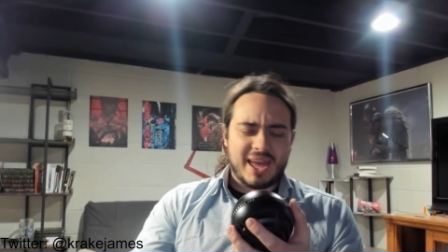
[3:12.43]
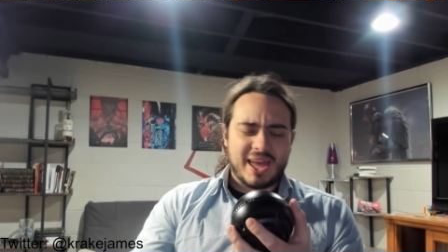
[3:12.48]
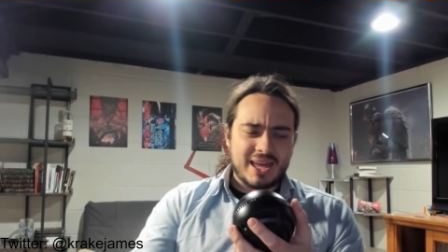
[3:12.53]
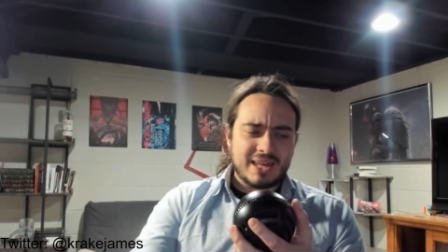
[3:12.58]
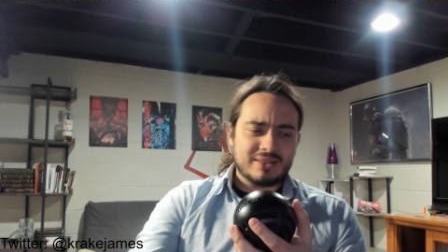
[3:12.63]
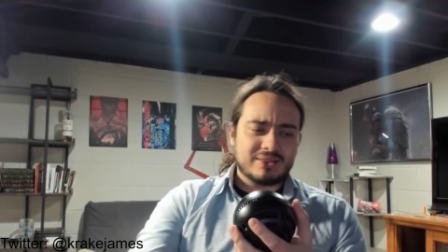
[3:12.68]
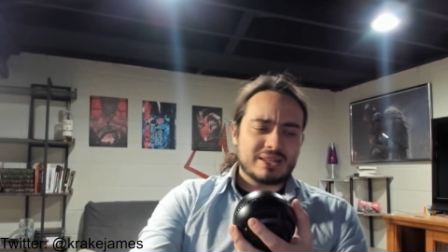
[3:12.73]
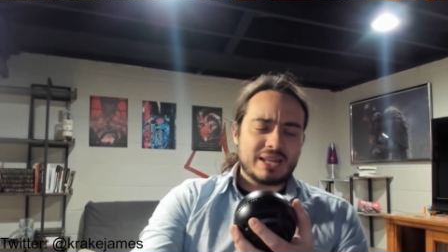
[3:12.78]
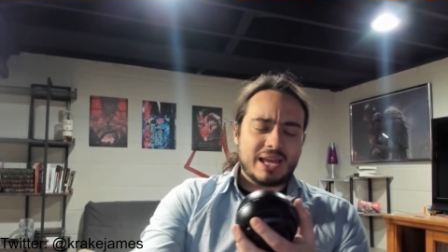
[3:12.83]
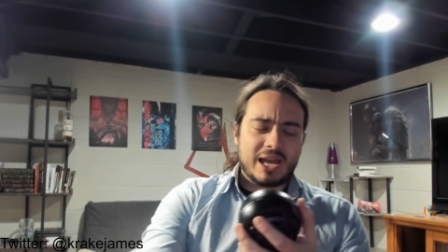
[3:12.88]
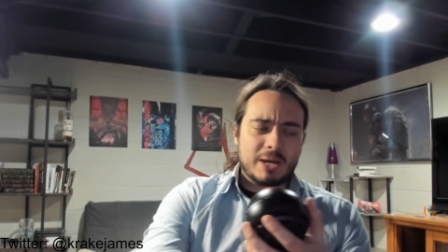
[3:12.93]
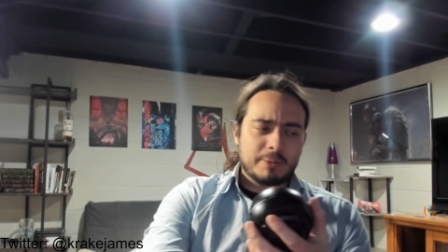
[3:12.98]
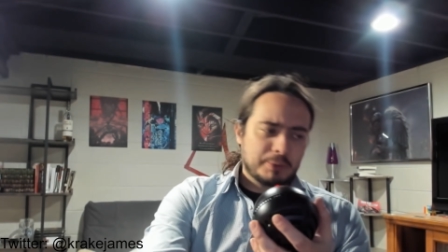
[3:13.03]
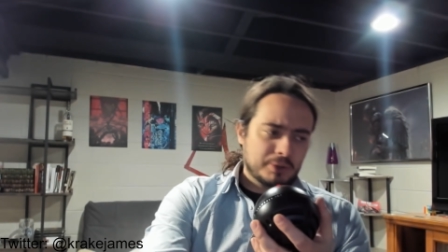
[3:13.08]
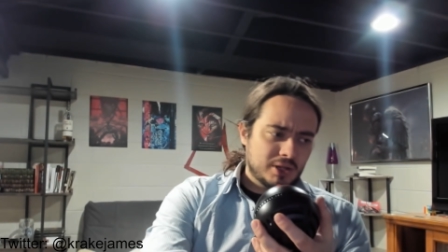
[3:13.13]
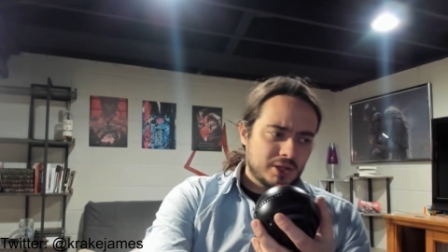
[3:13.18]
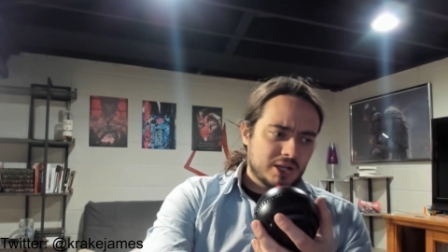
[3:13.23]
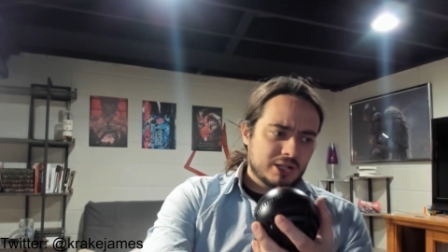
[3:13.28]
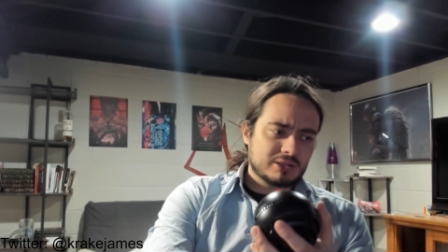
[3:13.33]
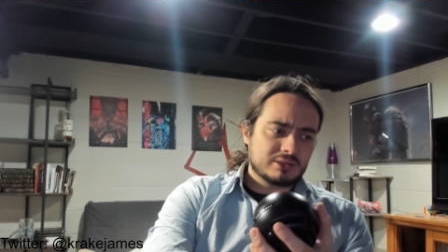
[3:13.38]
the
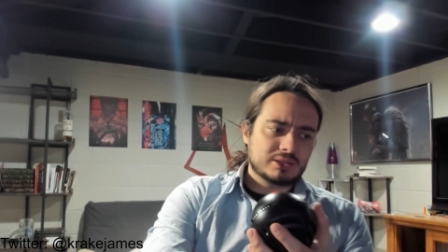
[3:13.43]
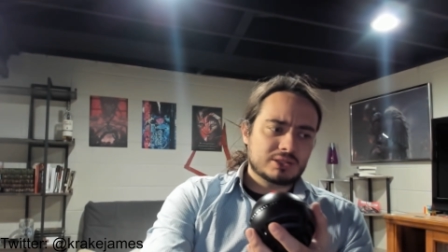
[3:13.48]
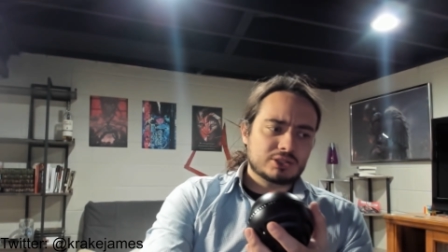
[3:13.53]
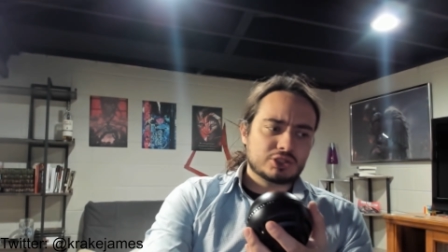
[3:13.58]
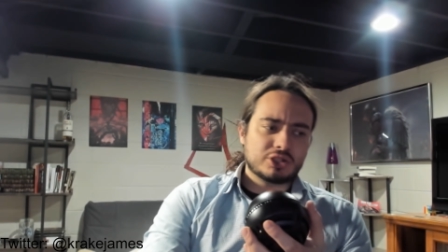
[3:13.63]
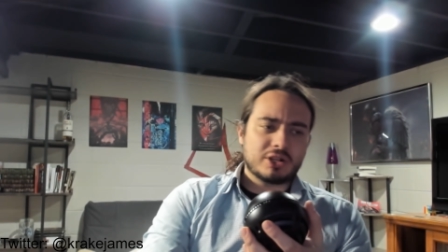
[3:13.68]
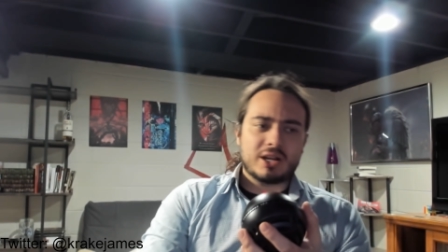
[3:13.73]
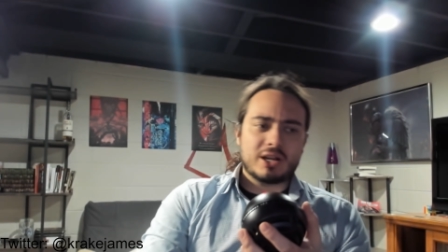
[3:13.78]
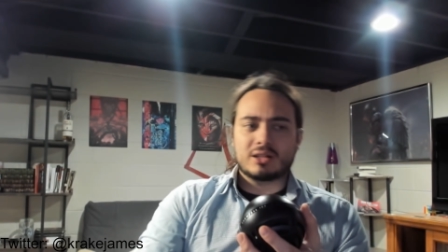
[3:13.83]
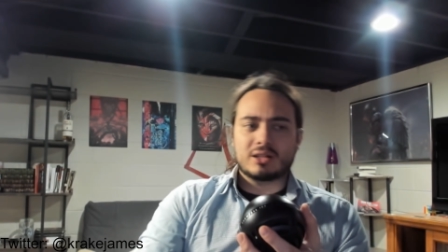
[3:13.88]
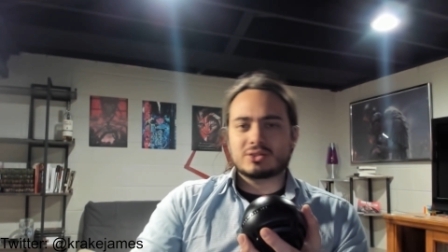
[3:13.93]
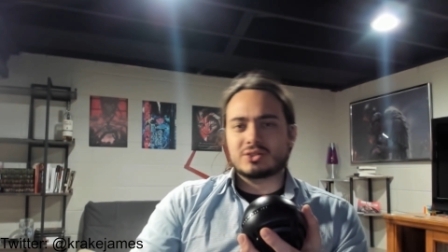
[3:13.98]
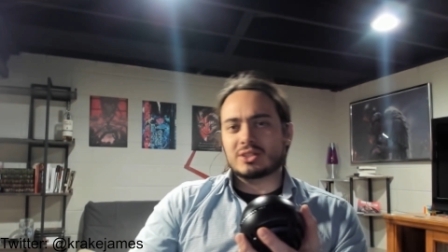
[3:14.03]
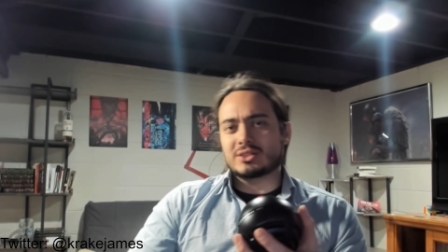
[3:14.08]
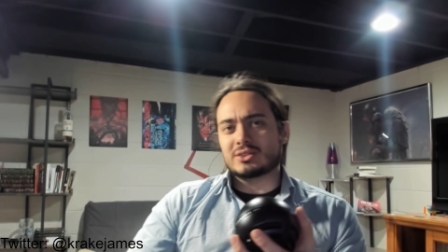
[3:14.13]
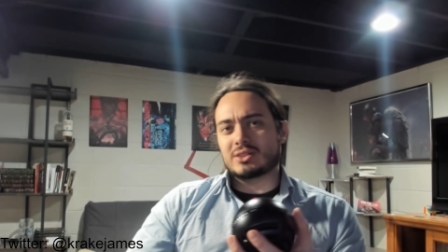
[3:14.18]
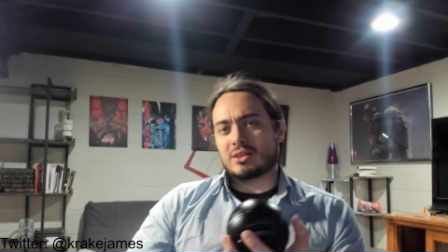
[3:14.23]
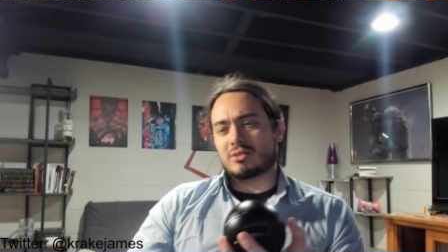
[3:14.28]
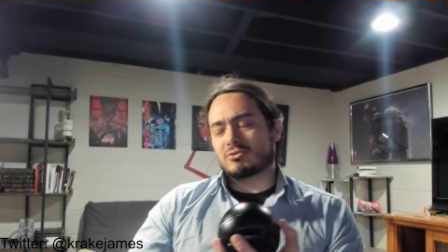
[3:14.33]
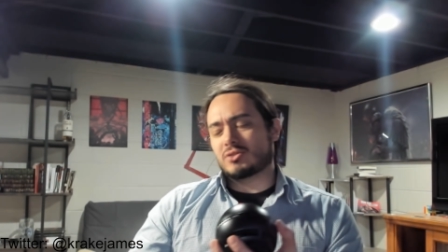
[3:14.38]
epilogue Legionnaire says
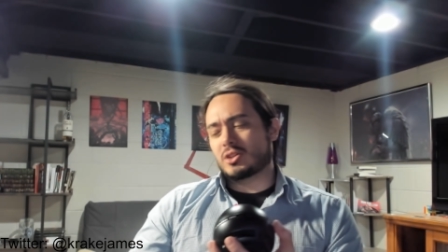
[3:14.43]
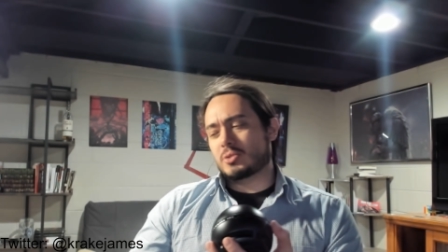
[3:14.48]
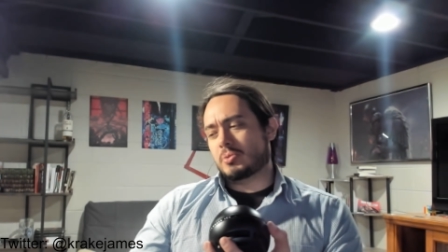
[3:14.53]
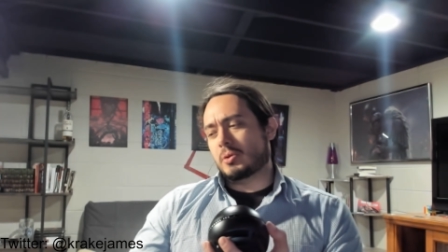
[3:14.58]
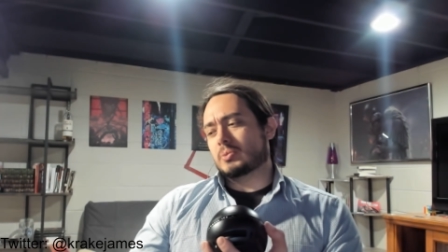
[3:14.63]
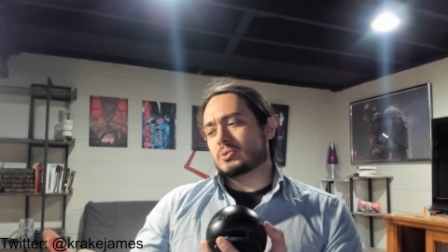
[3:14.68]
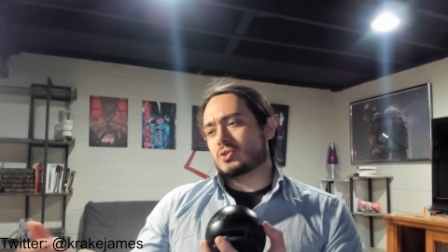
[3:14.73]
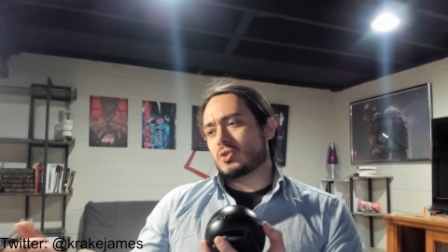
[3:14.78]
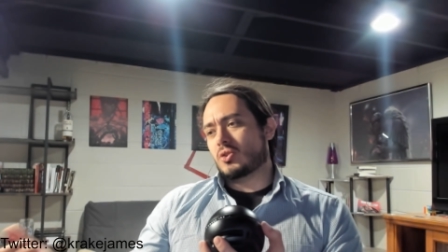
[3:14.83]
that the Repub was